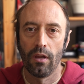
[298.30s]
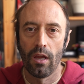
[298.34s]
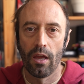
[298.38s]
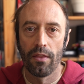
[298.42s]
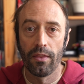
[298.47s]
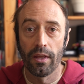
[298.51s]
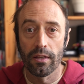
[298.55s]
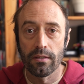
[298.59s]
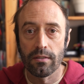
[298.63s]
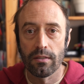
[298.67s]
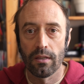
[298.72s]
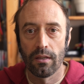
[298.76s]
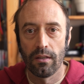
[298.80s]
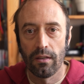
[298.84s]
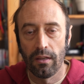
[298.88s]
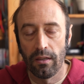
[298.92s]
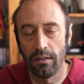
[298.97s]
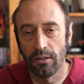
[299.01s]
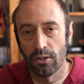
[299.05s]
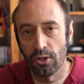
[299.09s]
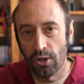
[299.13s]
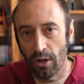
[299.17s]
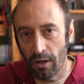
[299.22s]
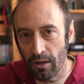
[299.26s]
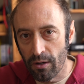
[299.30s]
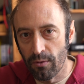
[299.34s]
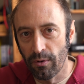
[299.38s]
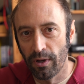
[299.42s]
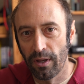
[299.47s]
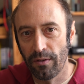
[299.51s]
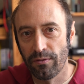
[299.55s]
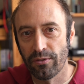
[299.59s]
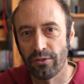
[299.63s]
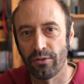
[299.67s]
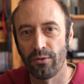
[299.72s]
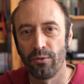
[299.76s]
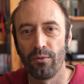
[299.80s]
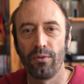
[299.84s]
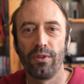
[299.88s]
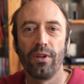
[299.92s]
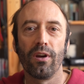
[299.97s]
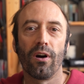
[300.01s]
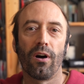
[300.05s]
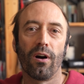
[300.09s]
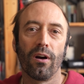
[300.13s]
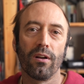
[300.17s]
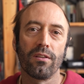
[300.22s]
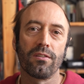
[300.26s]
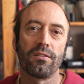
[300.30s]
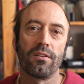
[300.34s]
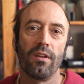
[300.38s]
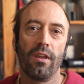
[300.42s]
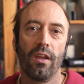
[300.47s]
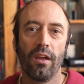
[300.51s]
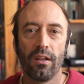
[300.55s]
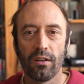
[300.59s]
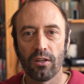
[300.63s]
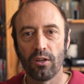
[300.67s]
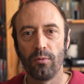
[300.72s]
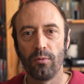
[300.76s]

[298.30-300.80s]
And that's sending shockwaves through the arts and